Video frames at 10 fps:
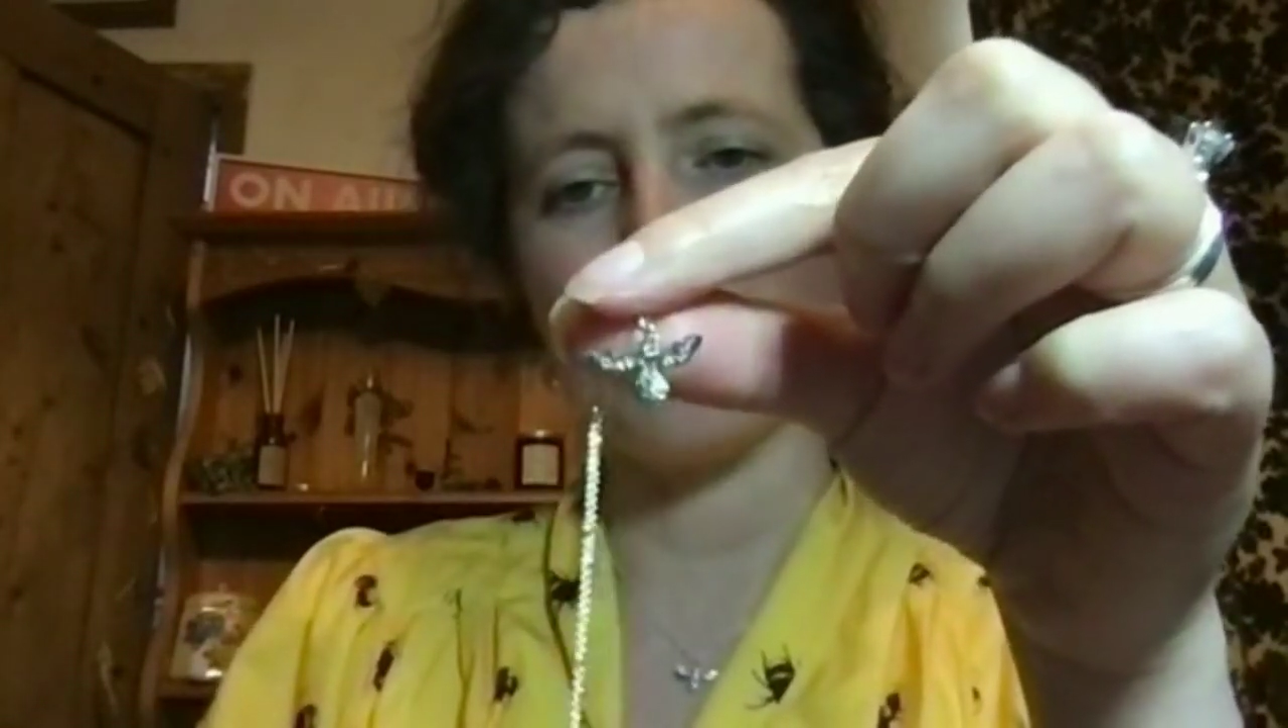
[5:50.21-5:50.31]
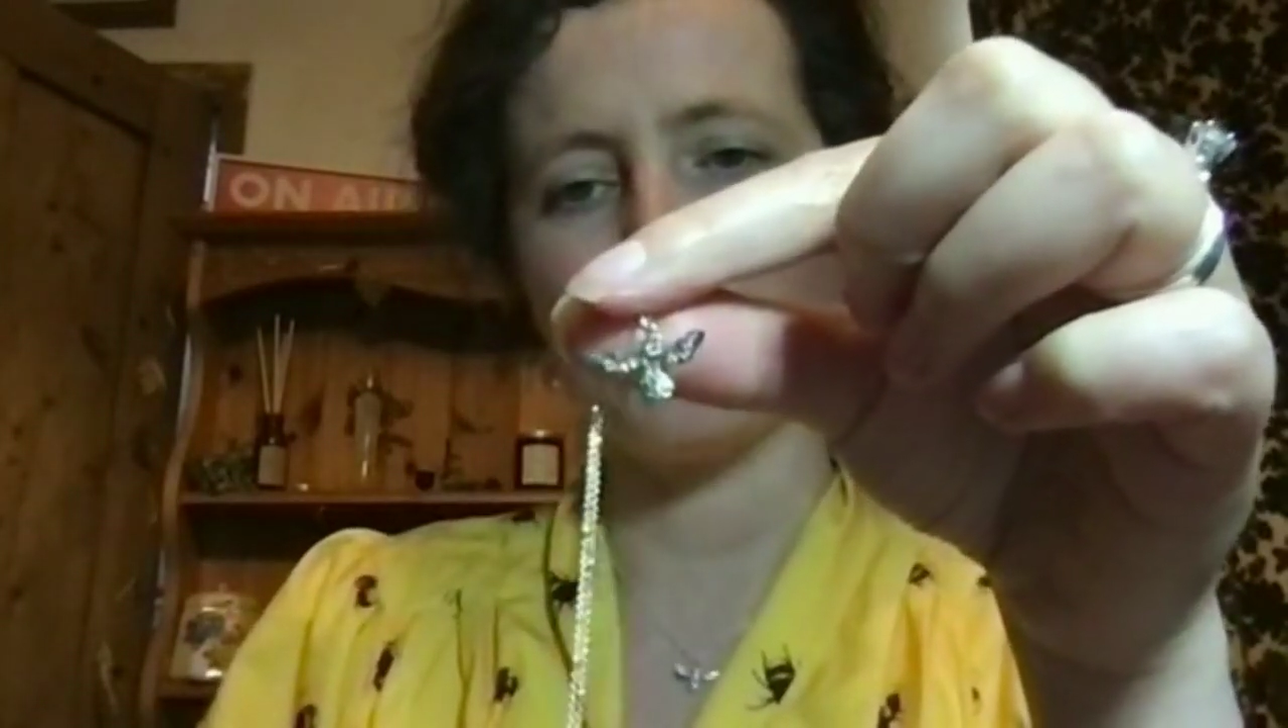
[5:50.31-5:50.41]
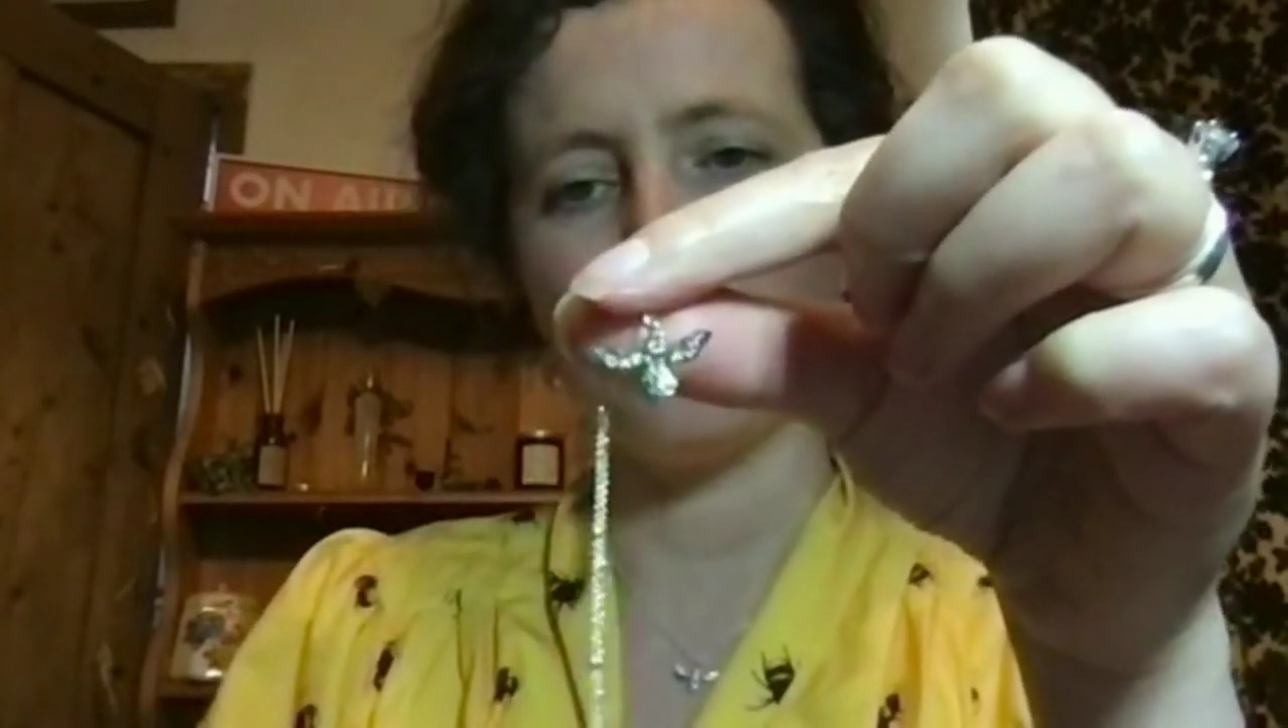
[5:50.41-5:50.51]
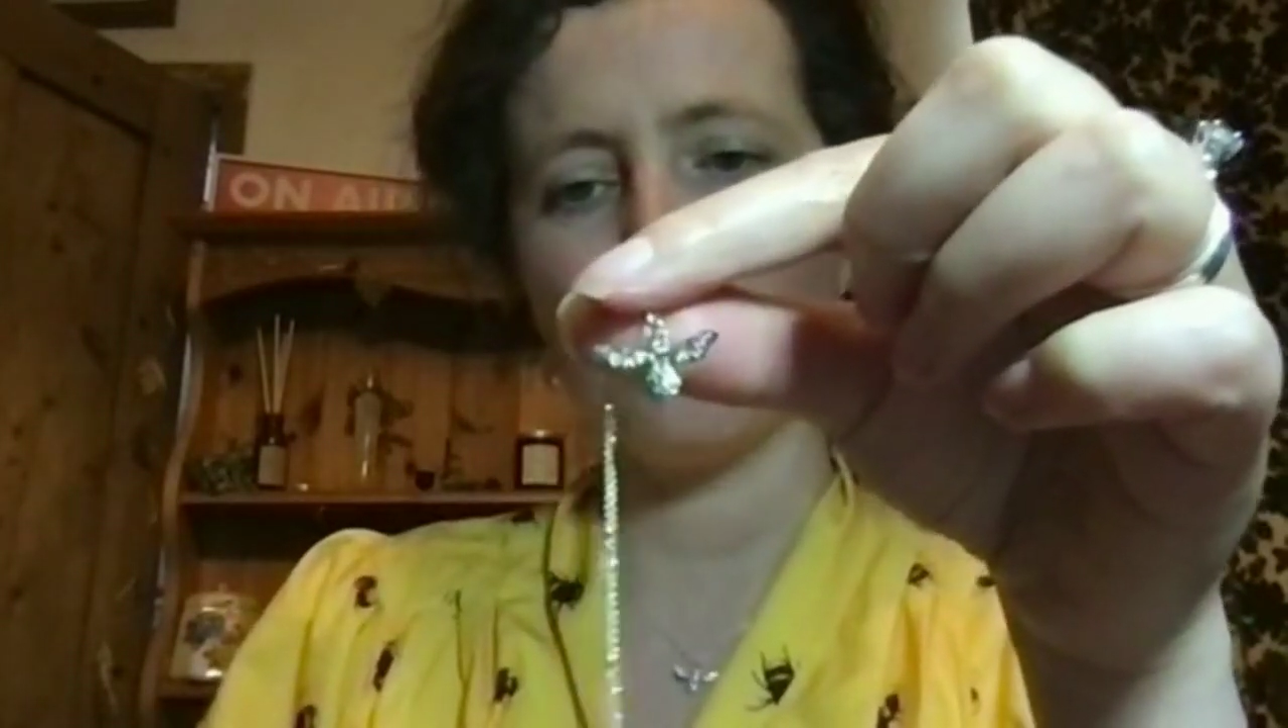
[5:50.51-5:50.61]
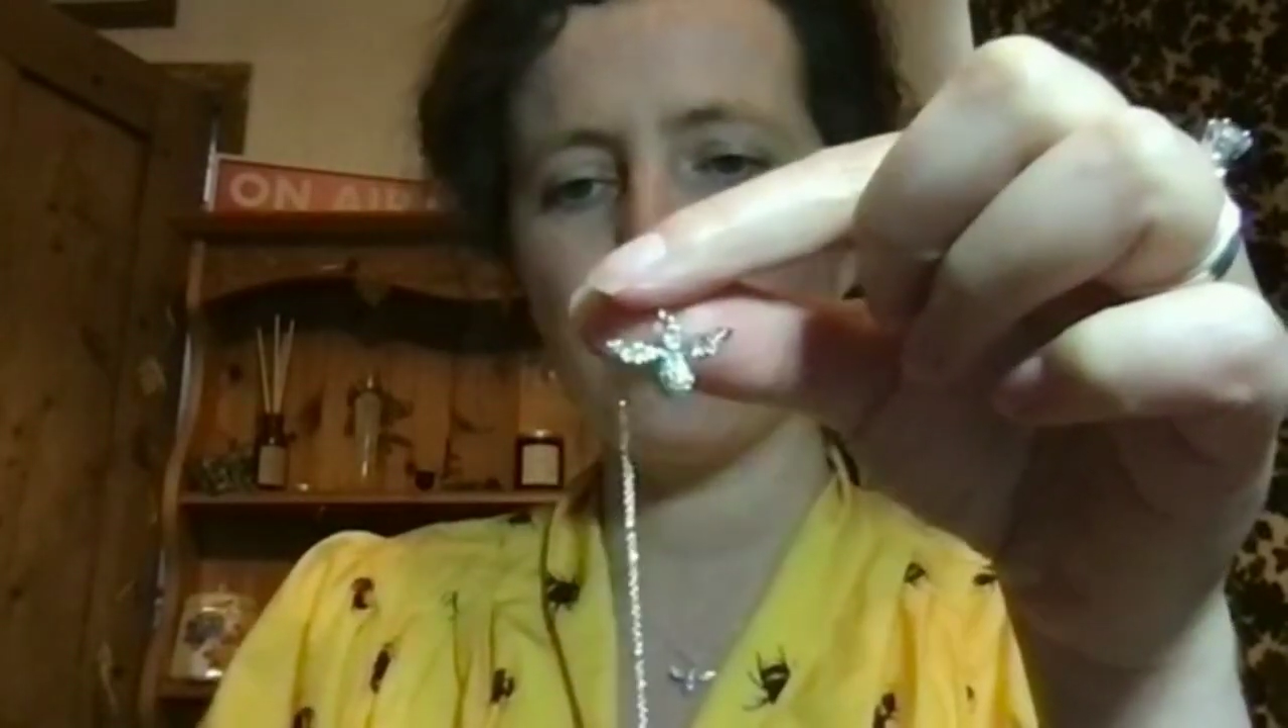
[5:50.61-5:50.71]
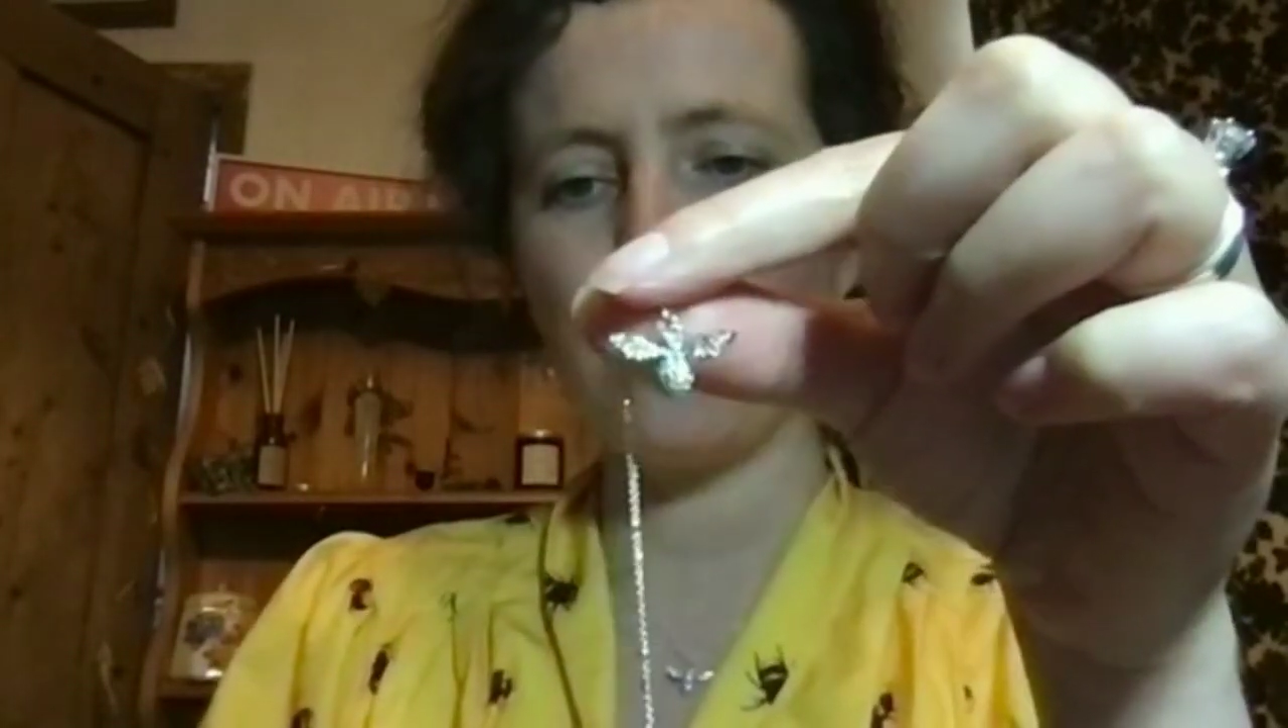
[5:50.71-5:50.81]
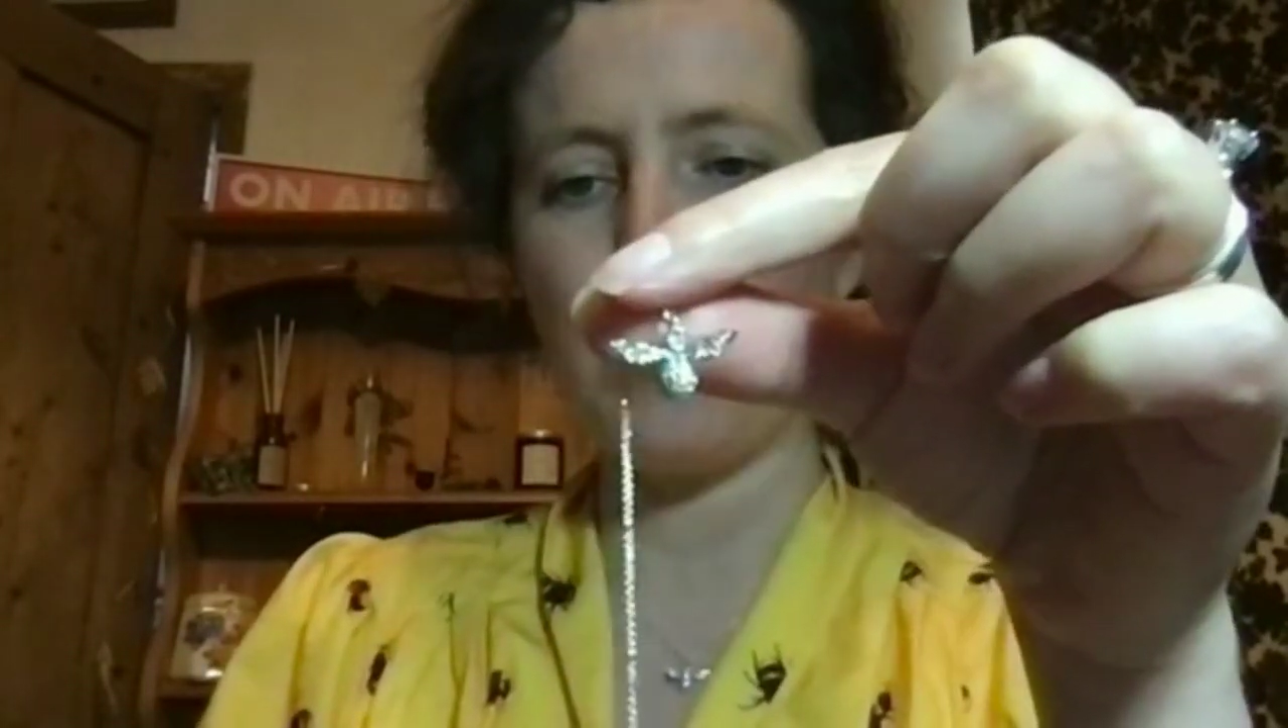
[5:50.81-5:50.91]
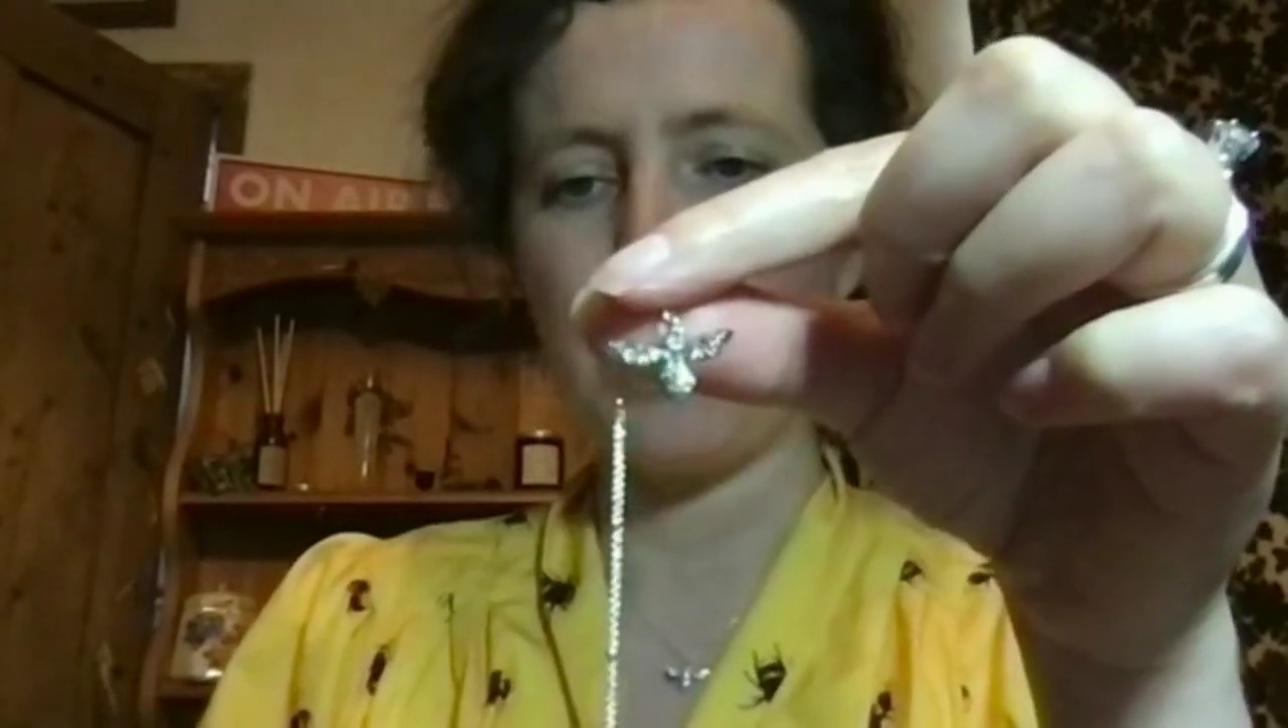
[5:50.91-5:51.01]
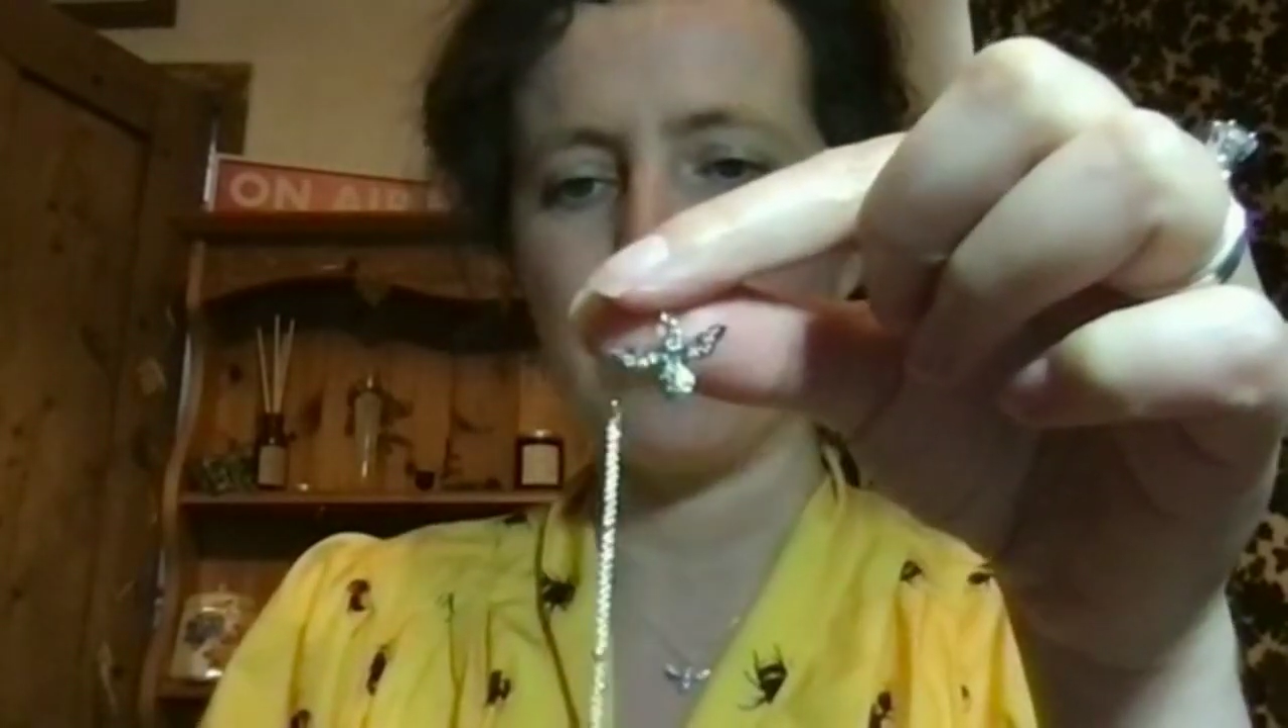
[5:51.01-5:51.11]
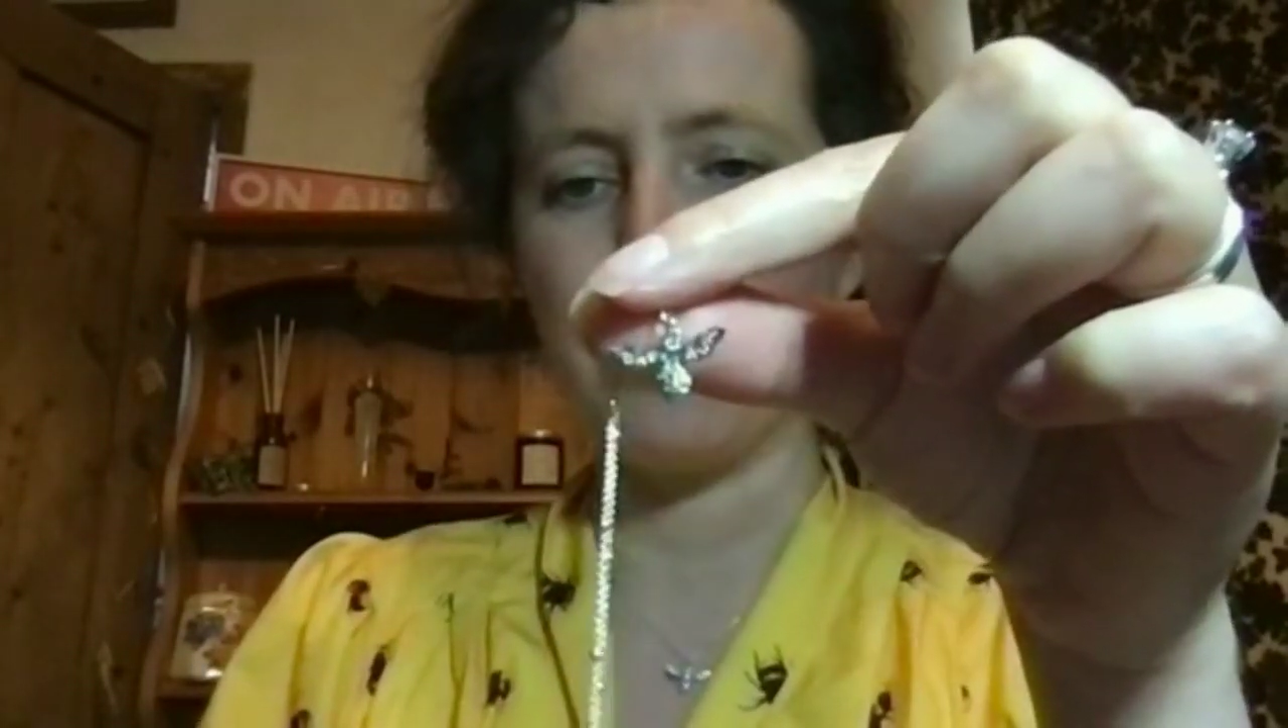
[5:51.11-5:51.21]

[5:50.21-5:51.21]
She's not too big